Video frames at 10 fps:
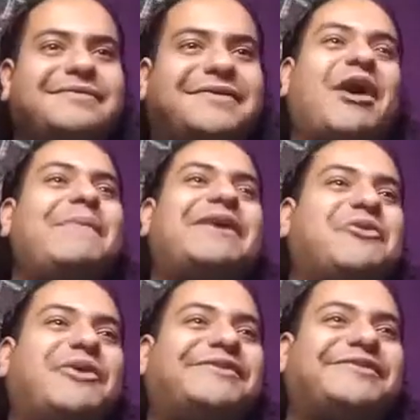They all make
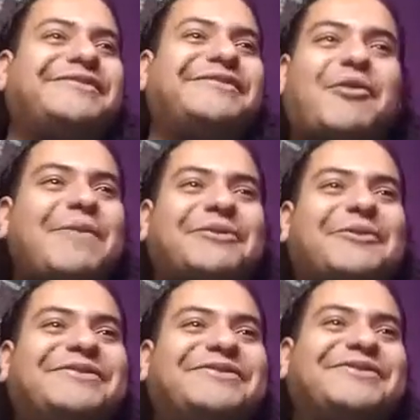noise.
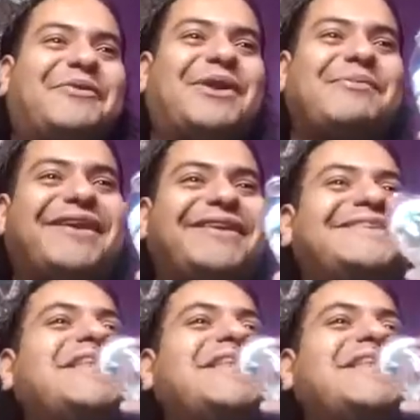Don't worry about it.